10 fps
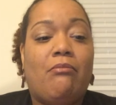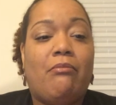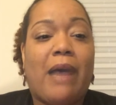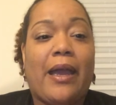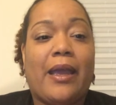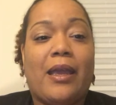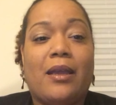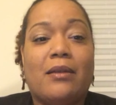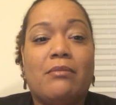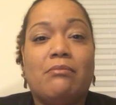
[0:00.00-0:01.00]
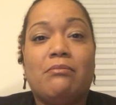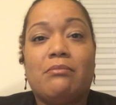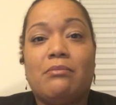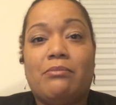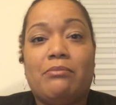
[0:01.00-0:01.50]
my
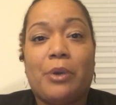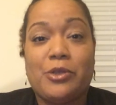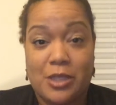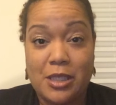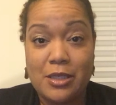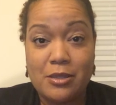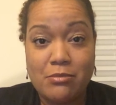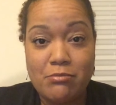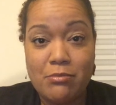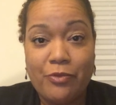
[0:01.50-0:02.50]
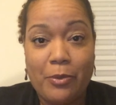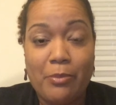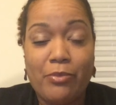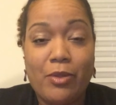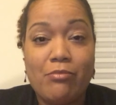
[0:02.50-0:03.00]
purchases
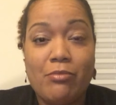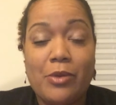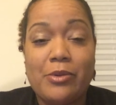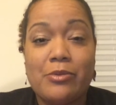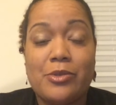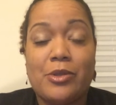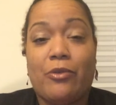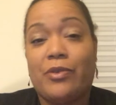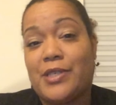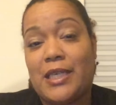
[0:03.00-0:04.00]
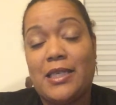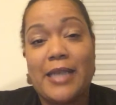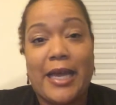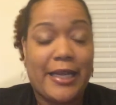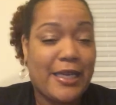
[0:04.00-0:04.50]
from those overseas
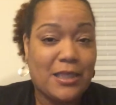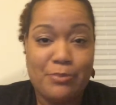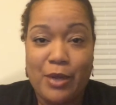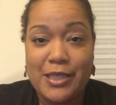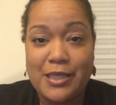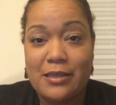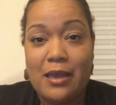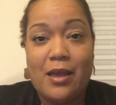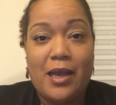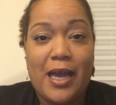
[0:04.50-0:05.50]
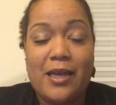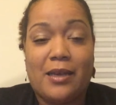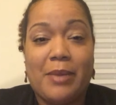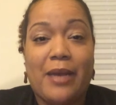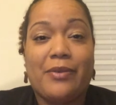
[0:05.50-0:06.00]
AliExpress
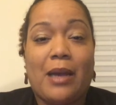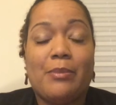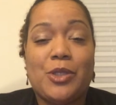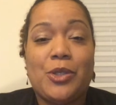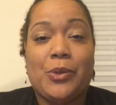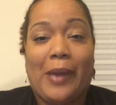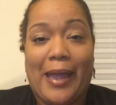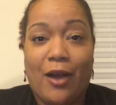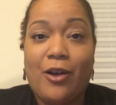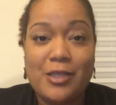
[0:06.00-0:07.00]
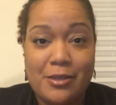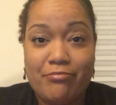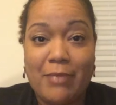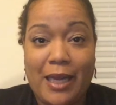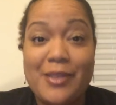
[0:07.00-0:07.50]
have come to a halt,
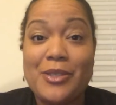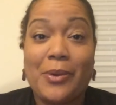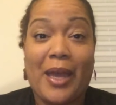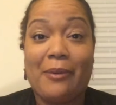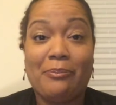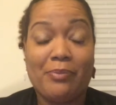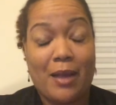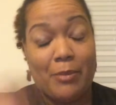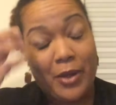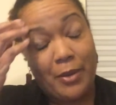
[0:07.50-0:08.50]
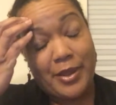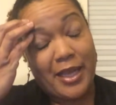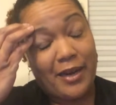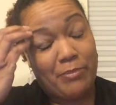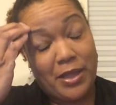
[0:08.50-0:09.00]
and it's okay. I'm okay with
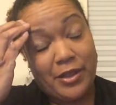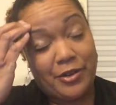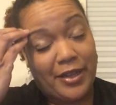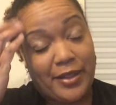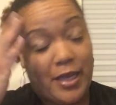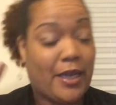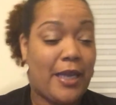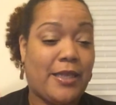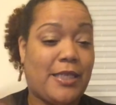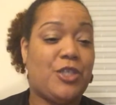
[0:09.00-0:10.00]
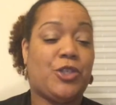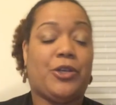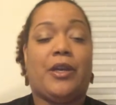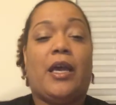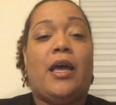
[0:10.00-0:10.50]
that. I've been there, done that. I got the
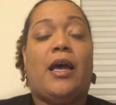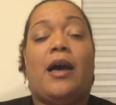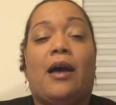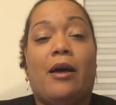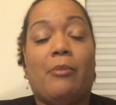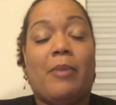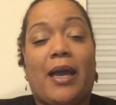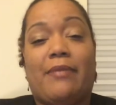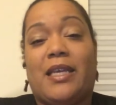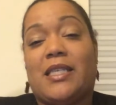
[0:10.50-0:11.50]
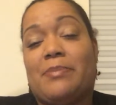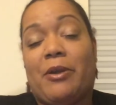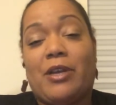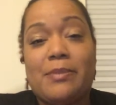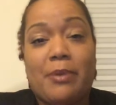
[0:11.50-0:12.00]
t-shirt. I have the
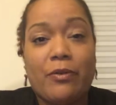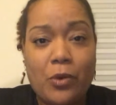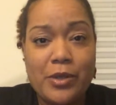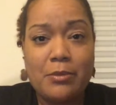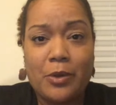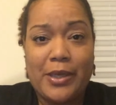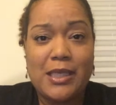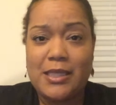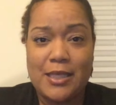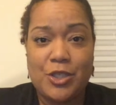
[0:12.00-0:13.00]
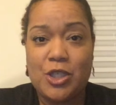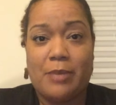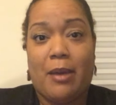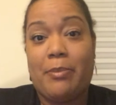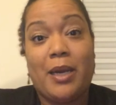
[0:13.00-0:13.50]
experience, but of course I'm going to stitch
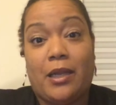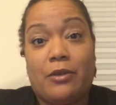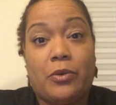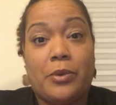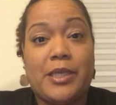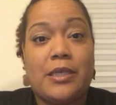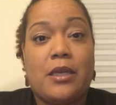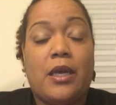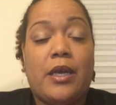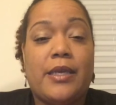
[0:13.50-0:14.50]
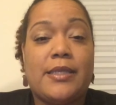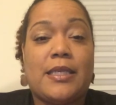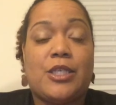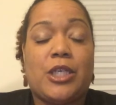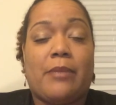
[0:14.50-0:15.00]
them up, and I look forward to
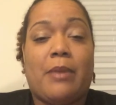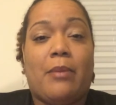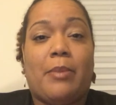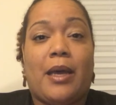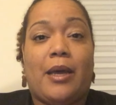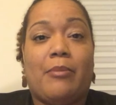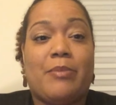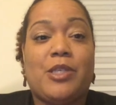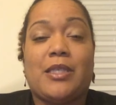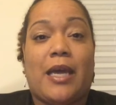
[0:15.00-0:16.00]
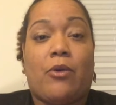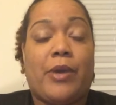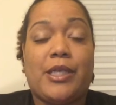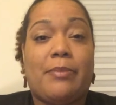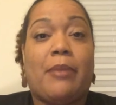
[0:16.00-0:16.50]
stitching them up. I'm just not
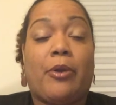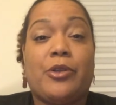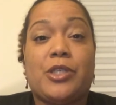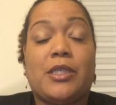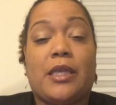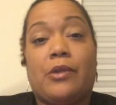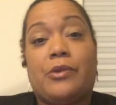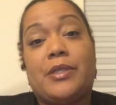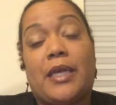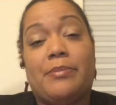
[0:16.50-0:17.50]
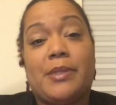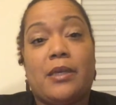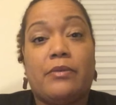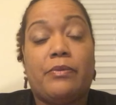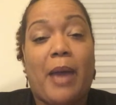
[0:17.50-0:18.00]
going to be purchasing those types
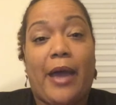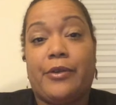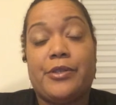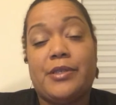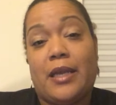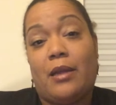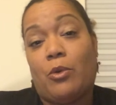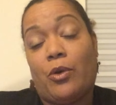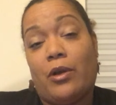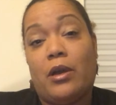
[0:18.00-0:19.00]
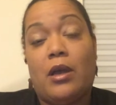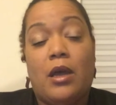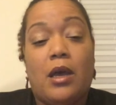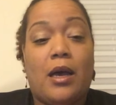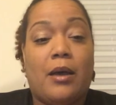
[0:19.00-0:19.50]
of patterns anymore.
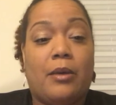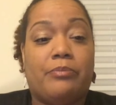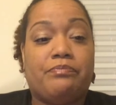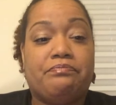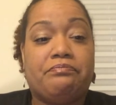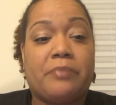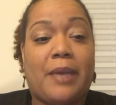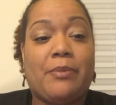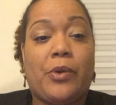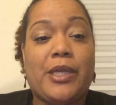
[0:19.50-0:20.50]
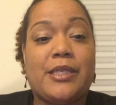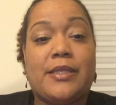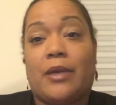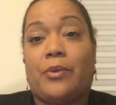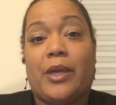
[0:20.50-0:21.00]
I'm going to
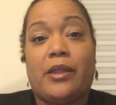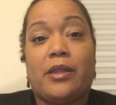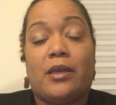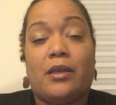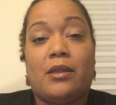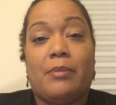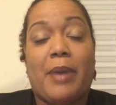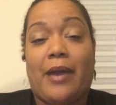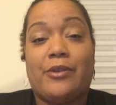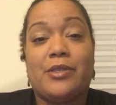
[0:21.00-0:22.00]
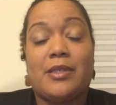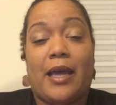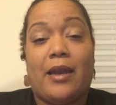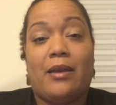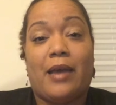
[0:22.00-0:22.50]
stick with the patterns
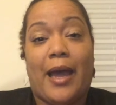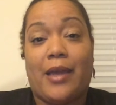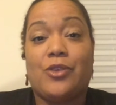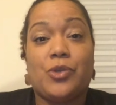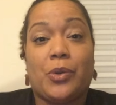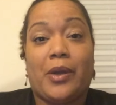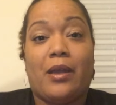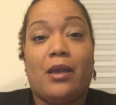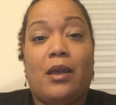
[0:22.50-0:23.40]
that I enjoy,